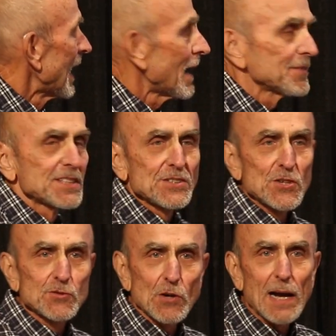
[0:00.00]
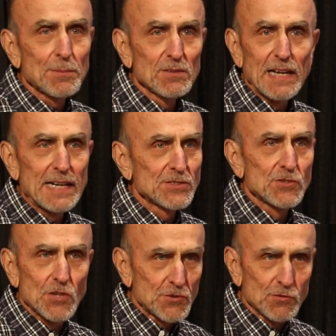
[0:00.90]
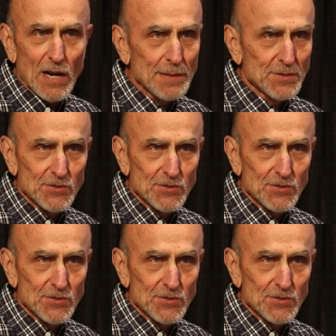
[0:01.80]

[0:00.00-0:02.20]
Obviously, the tribal lands, the tribes